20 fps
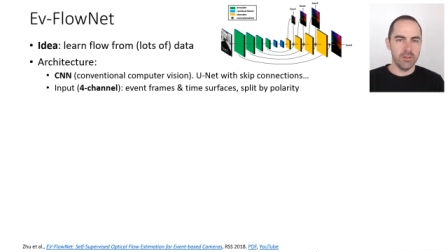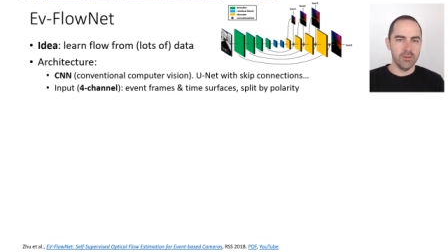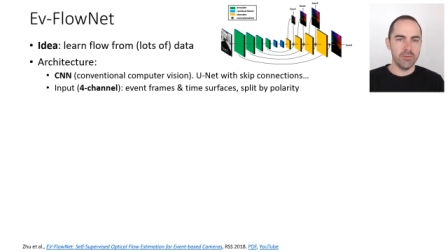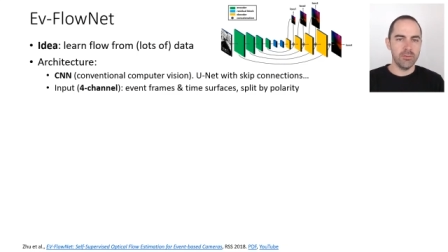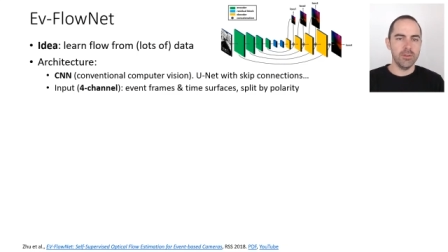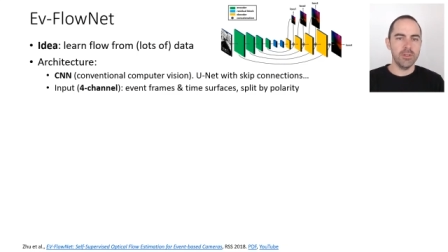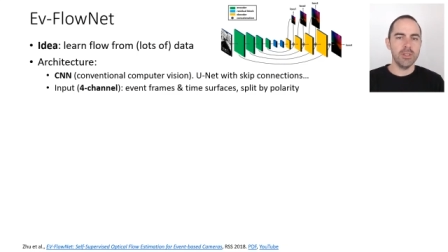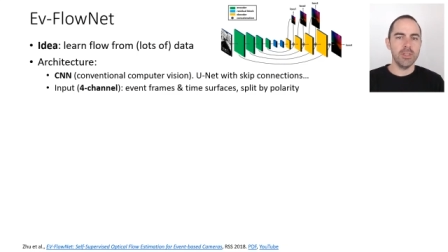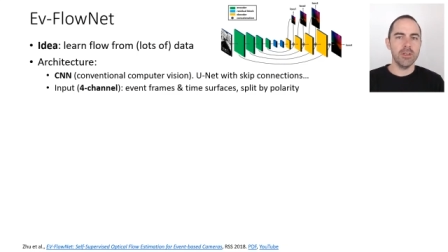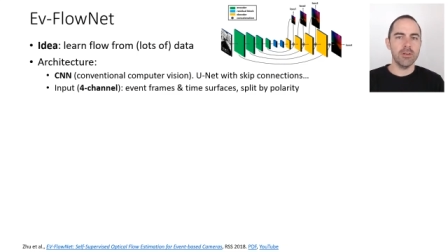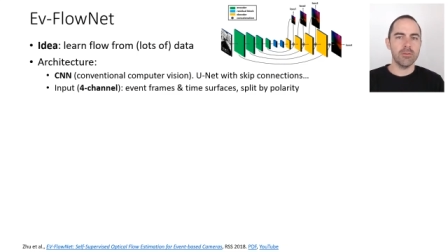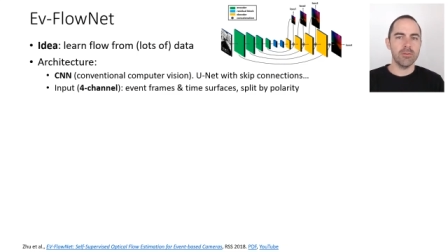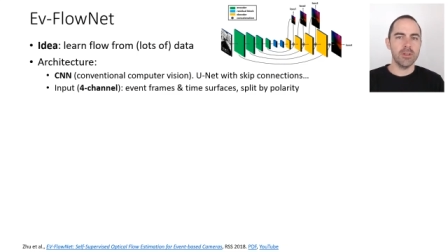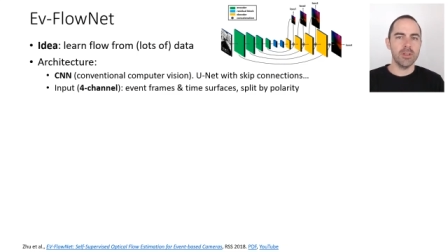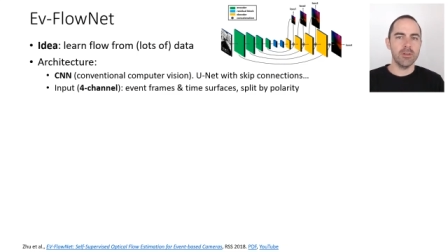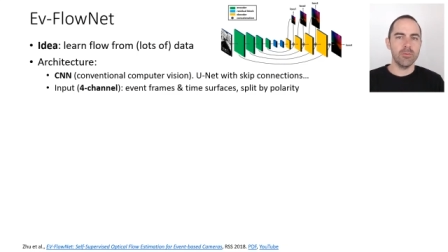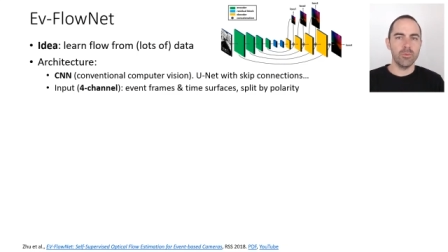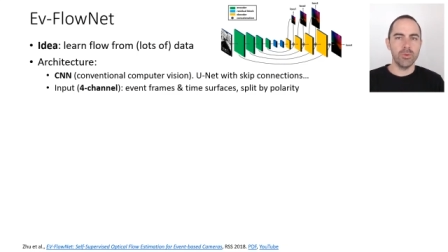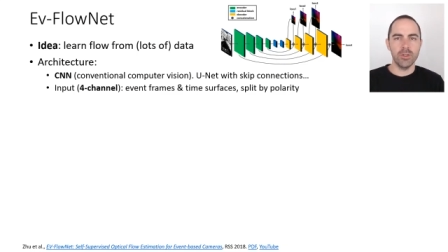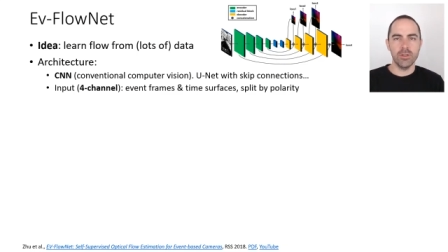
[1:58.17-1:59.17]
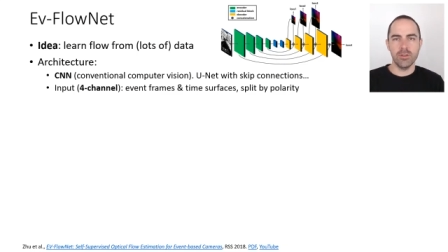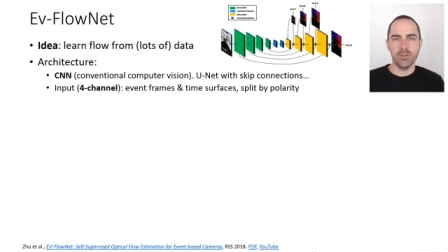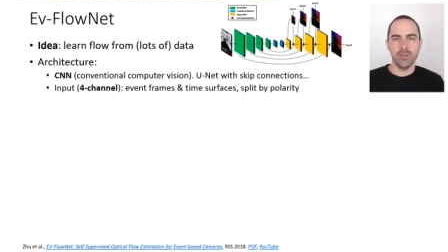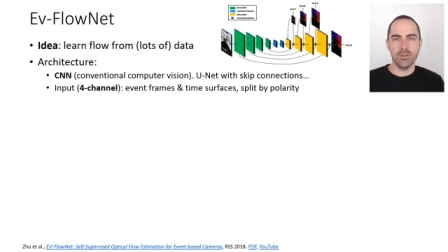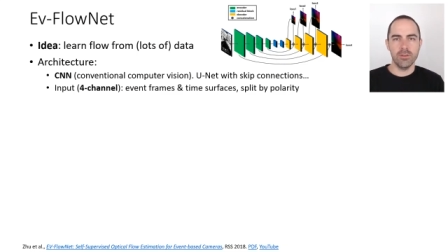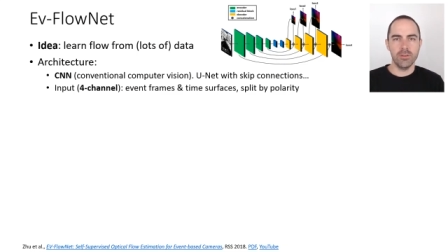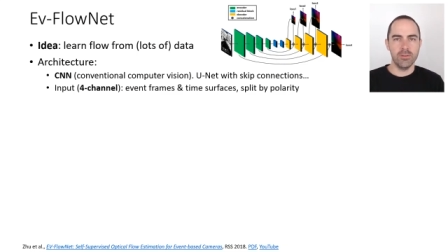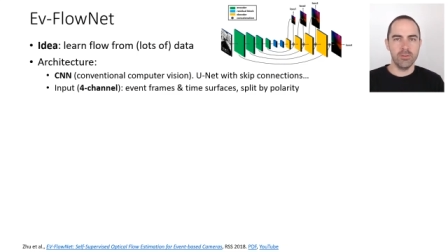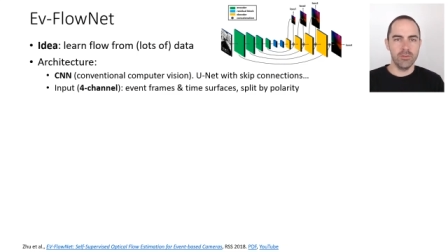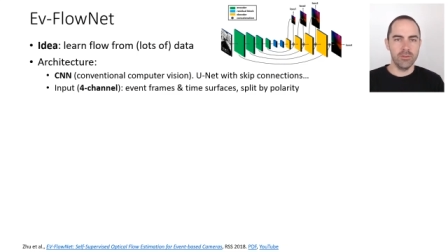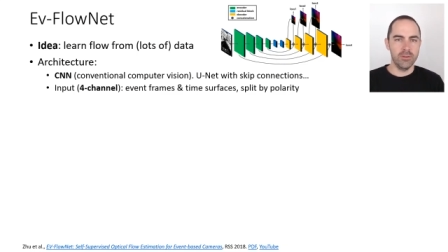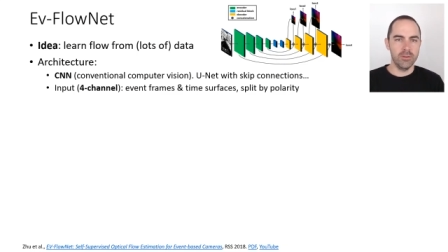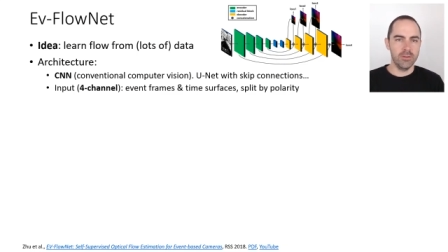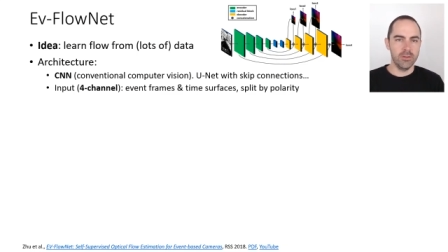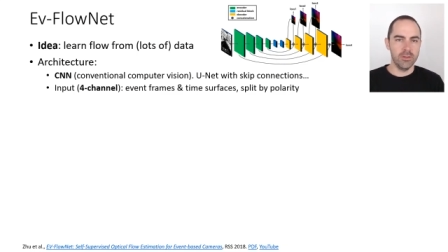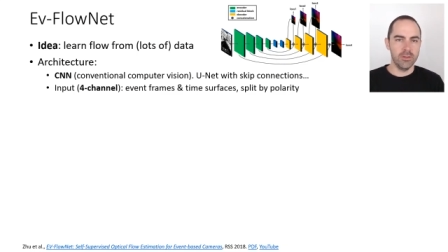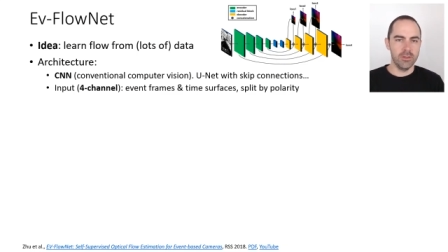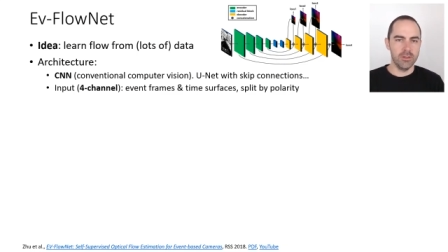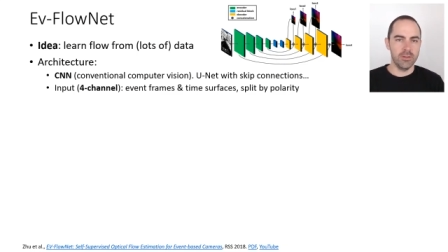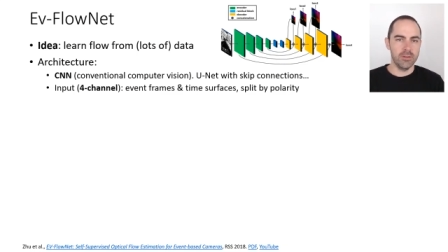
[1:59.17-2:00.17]
3d array with
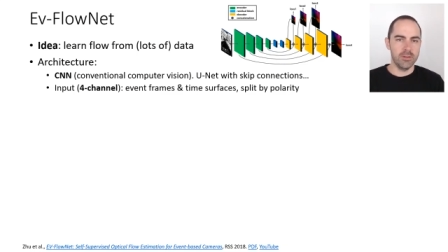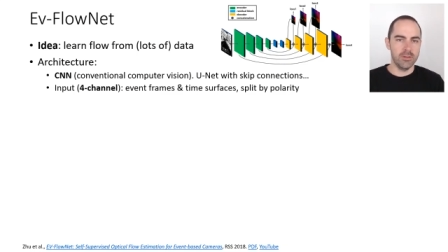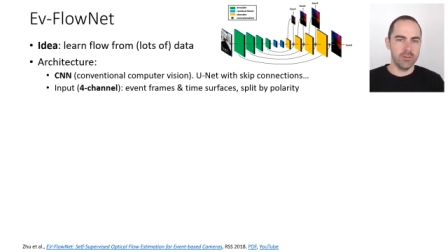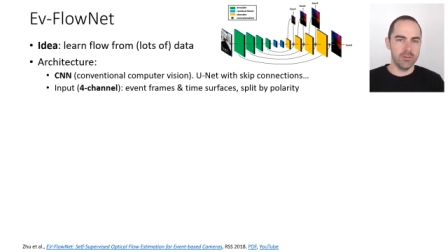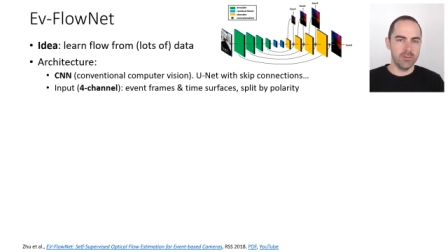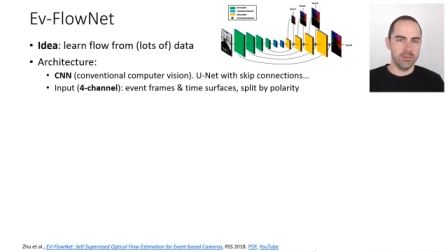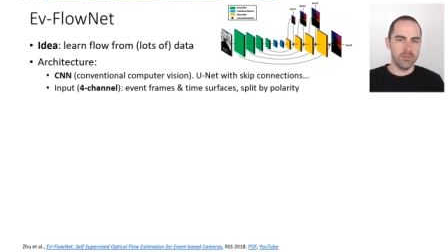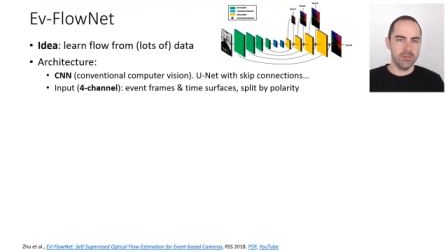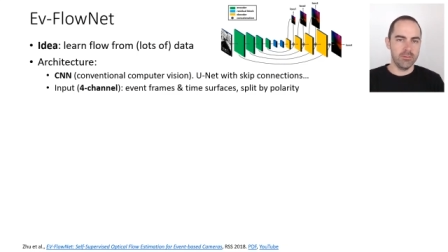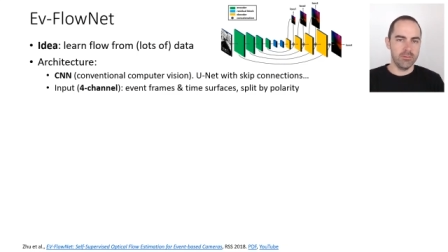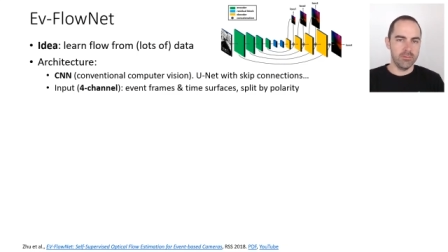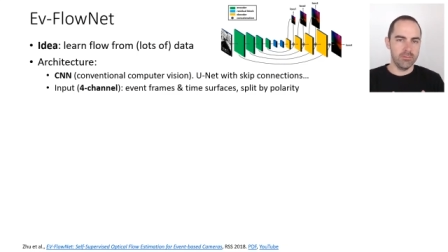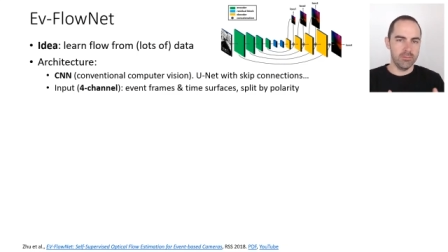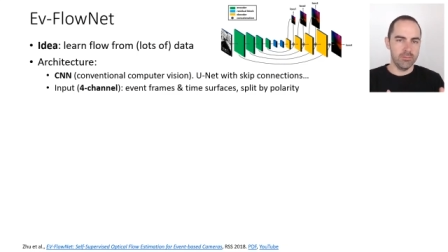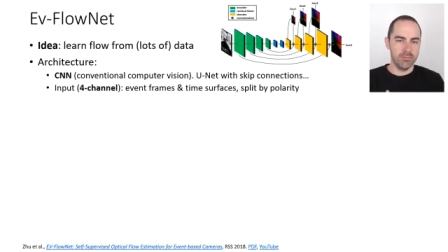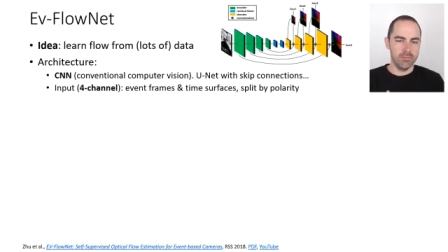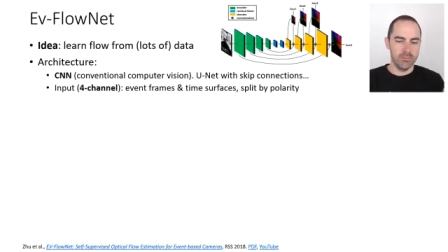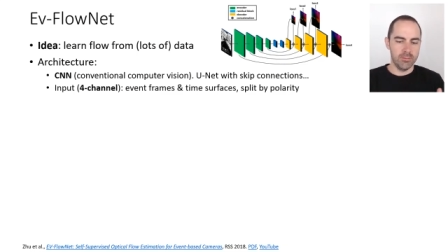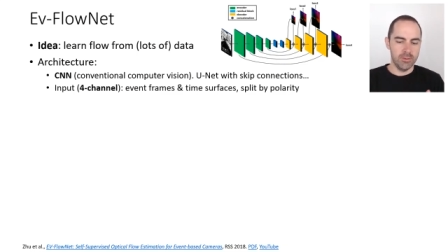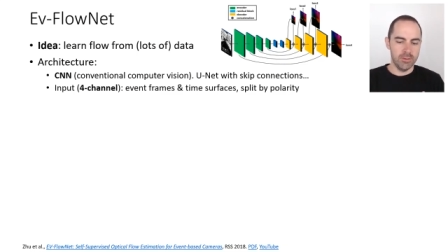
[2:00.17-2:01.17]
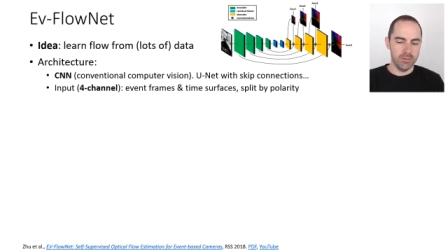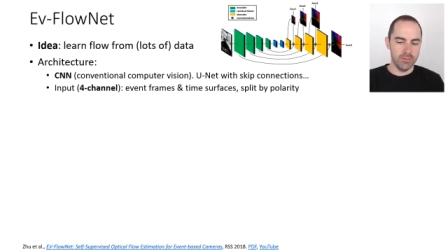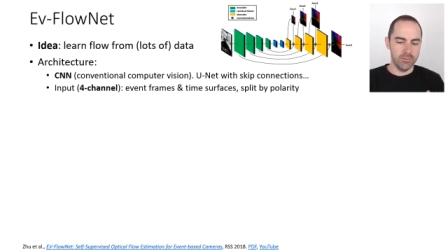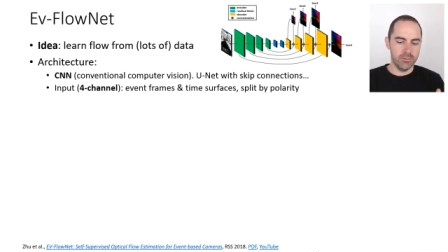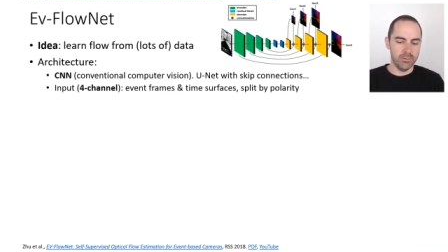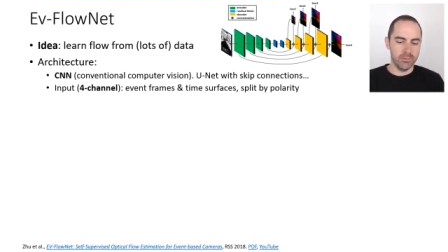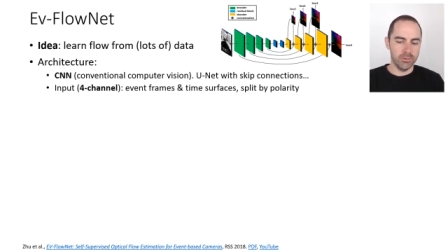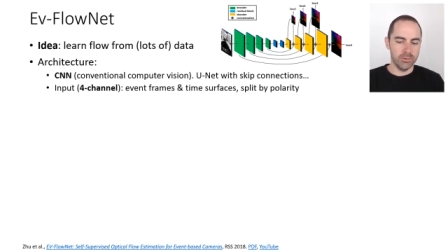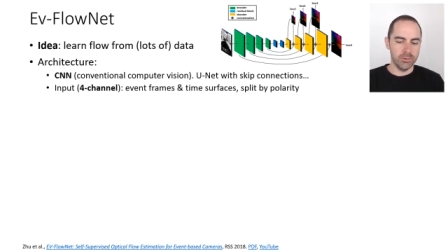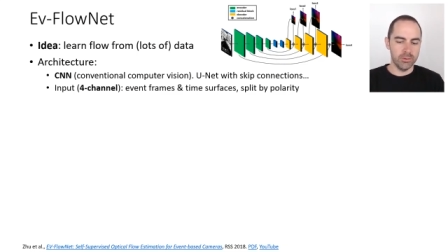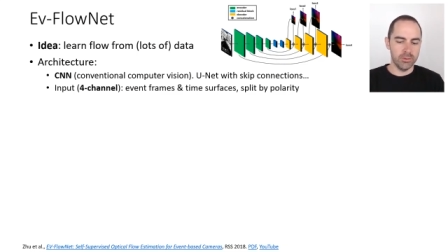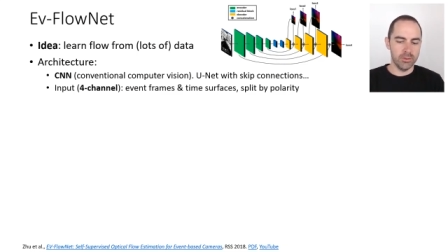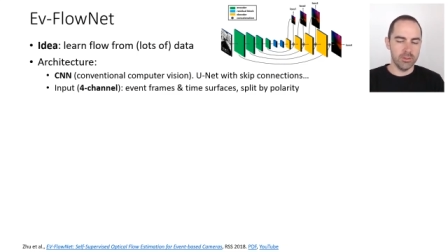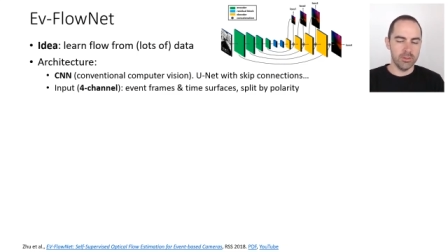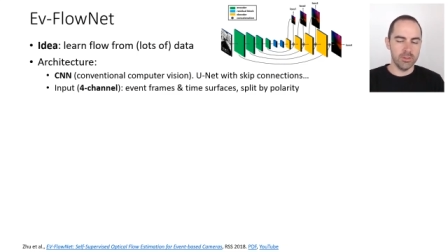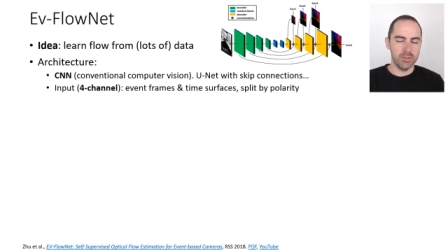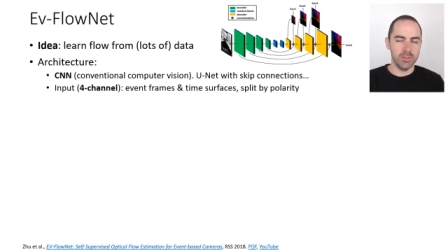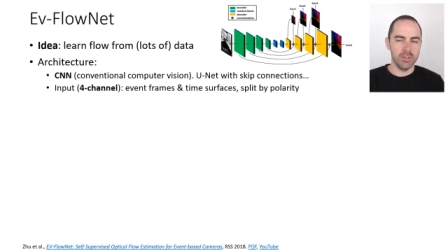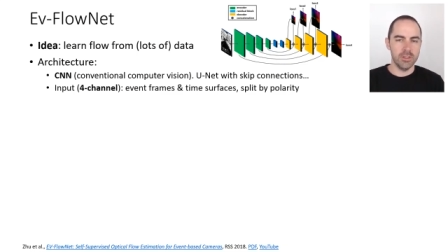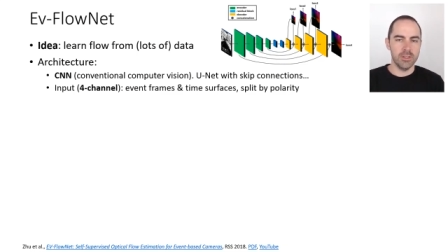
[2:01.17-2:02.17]
uh, four
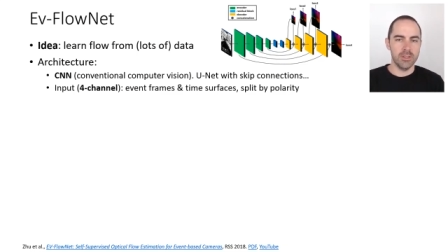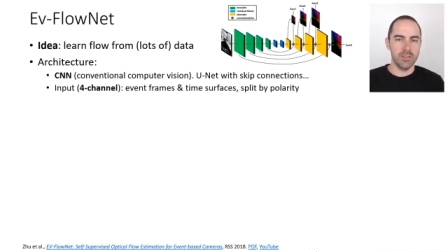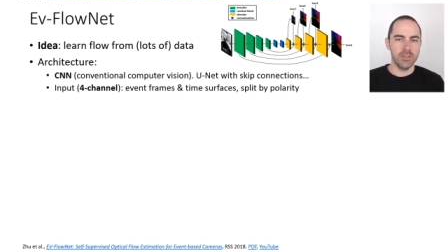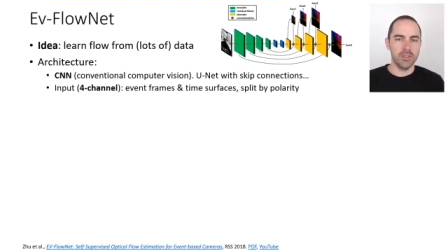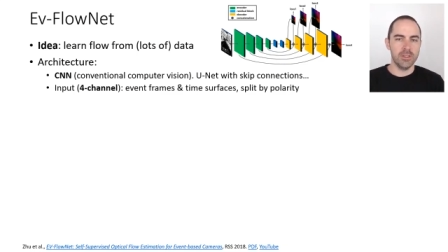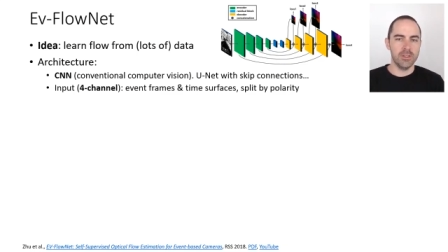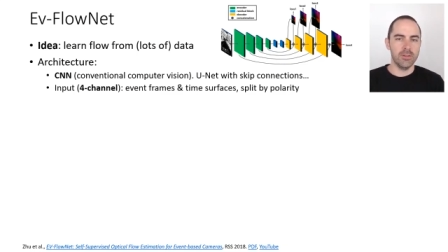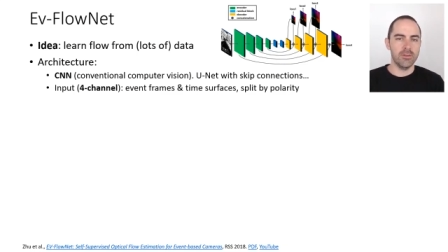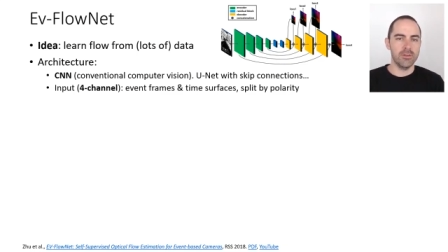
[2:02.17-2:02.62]
in the in the